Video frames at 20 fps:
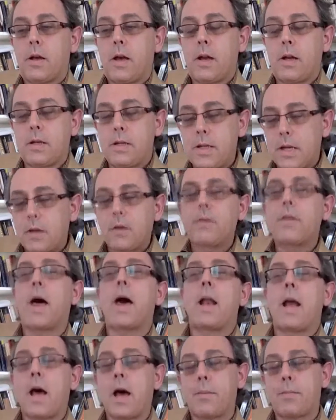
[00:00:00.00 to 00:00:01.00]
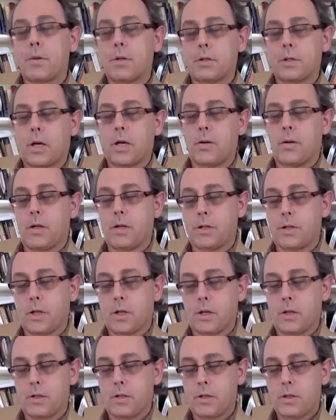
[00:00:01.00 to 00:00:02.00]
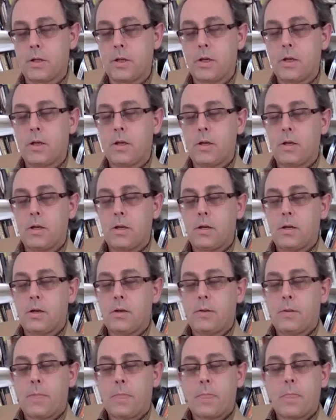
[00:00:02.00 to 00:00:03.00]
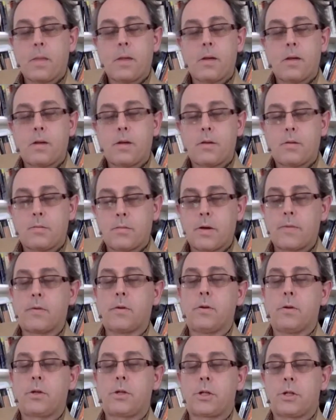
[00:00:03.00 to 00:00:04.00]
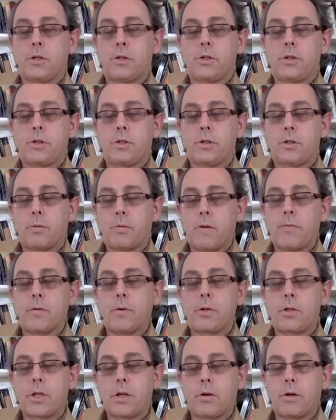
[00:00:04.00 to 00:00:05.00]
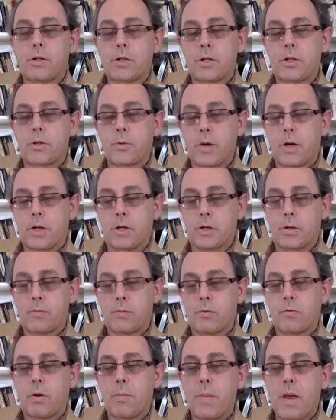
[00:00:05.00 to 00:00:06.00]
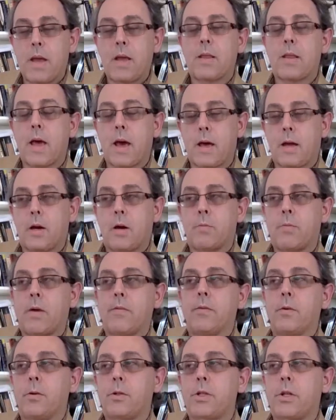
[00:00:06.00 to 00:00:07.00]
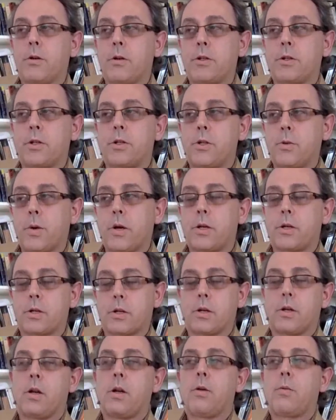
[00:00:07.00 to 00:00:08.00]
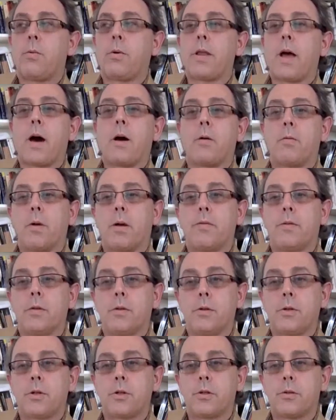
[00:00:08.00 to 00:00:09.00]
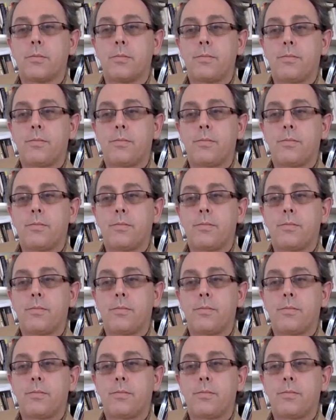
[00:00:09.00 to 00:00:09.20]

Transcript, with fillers: until that happens, Arendt says, revolutions, the revolutionary situation will remain that, a revolutionary situation without a revolution.